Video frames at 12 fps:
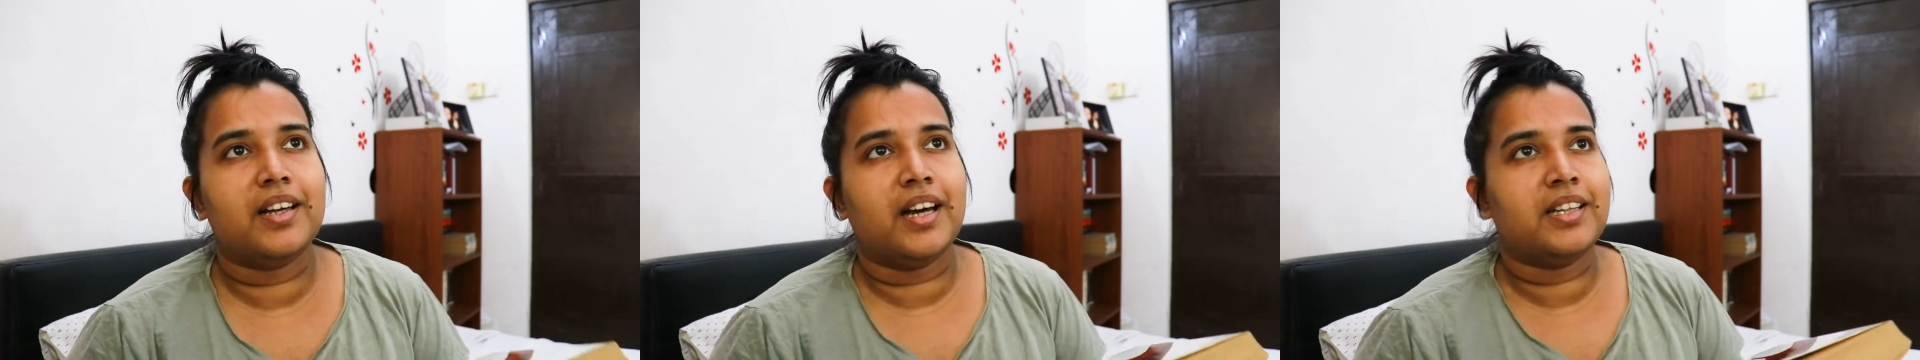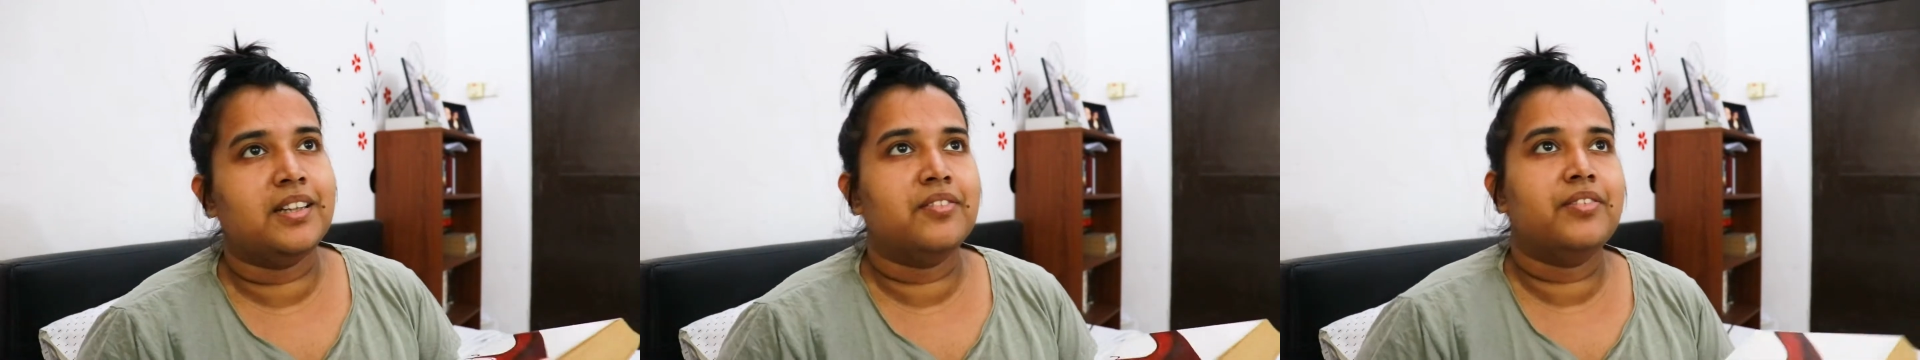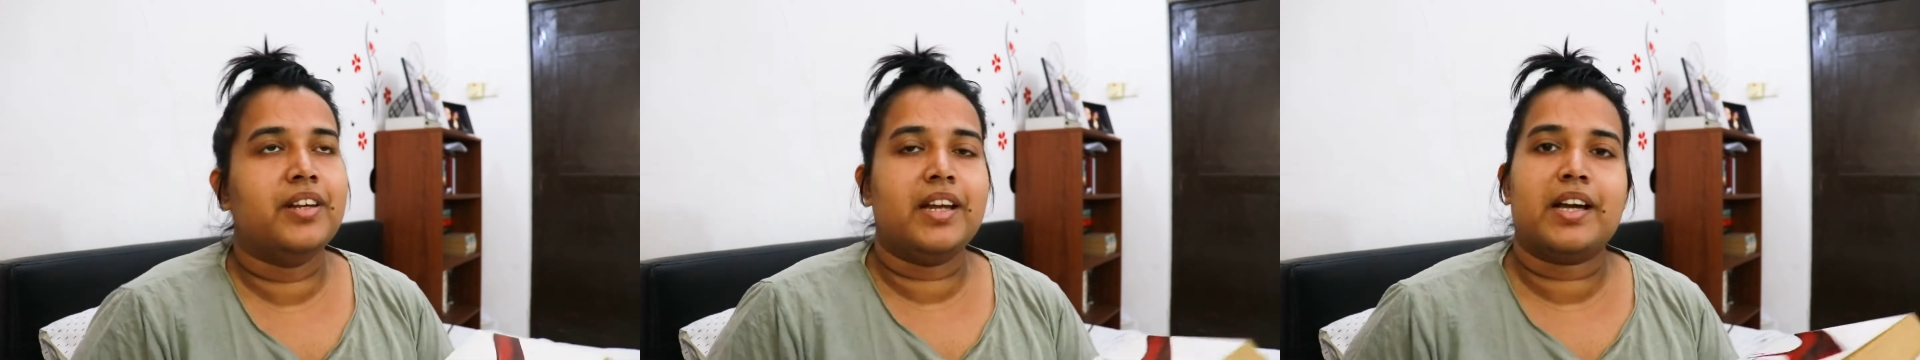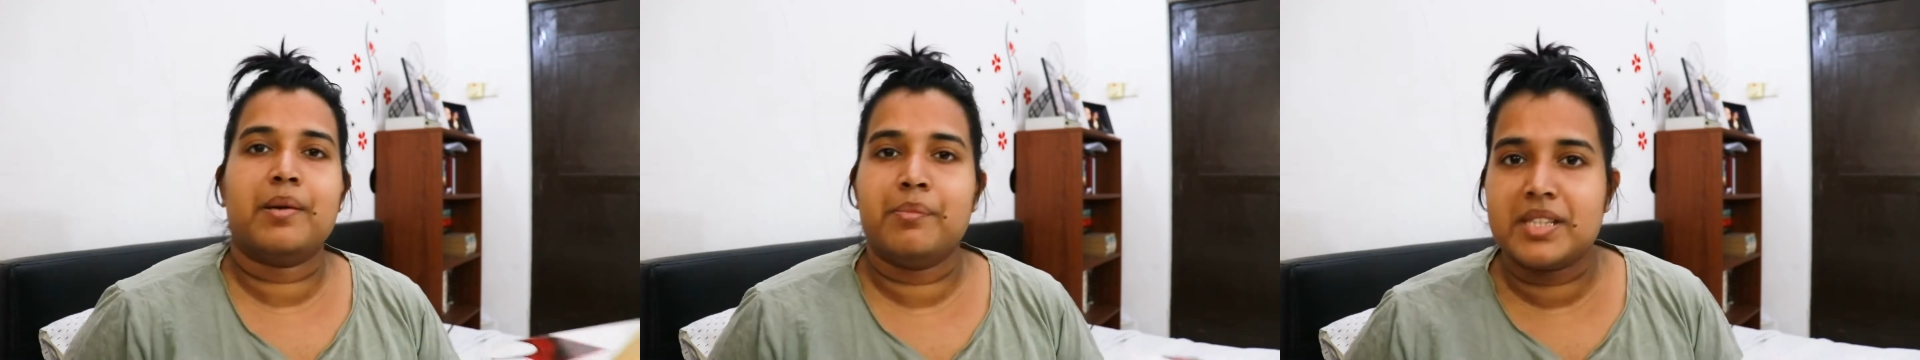I didn't feel
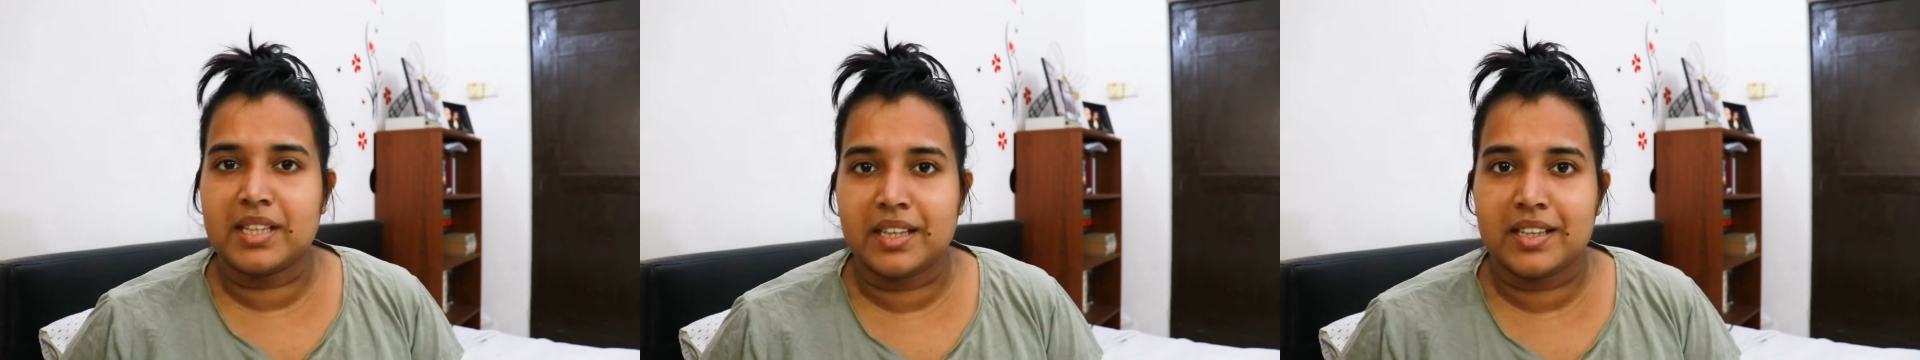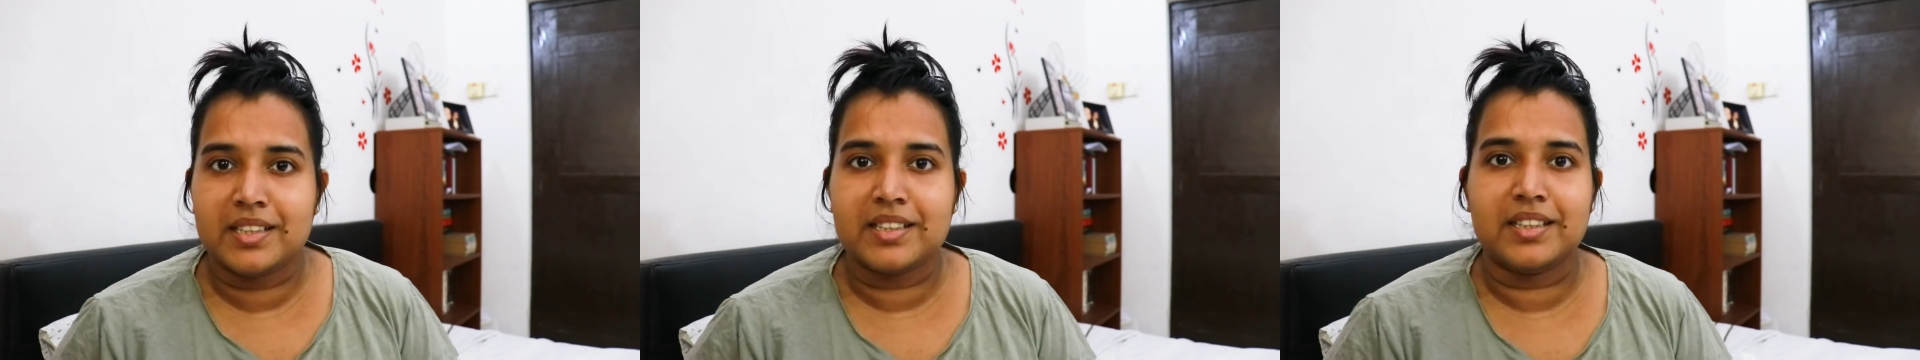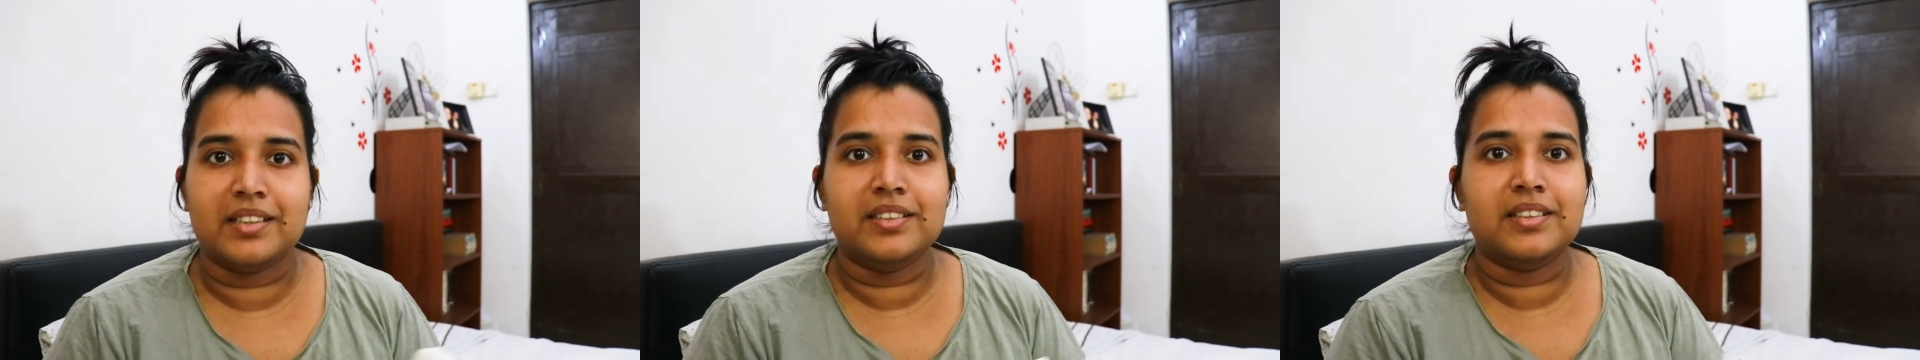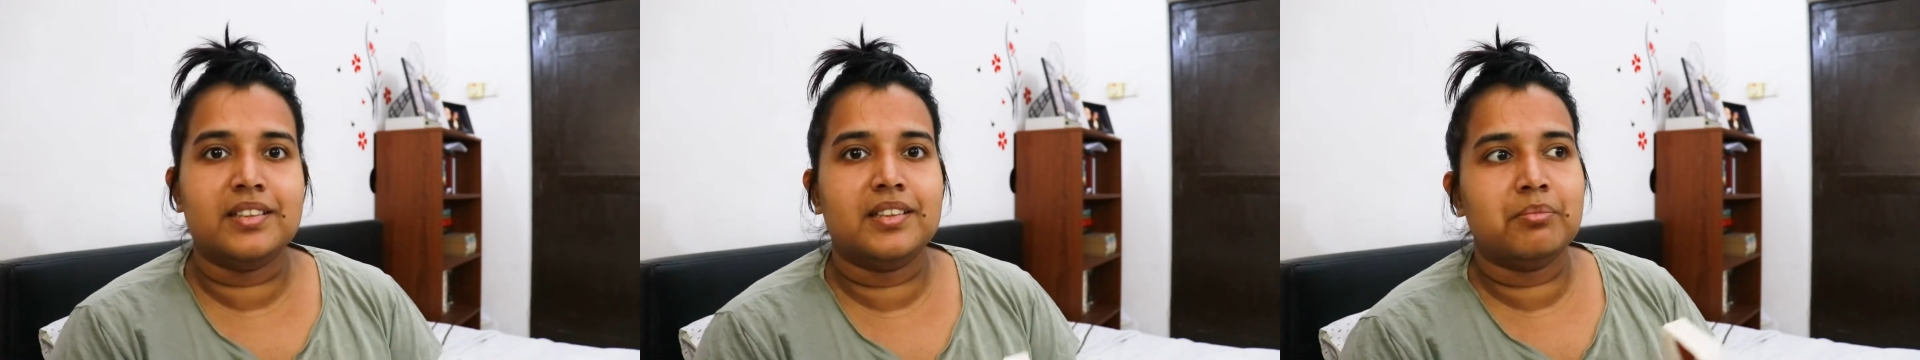like I'm missing anything,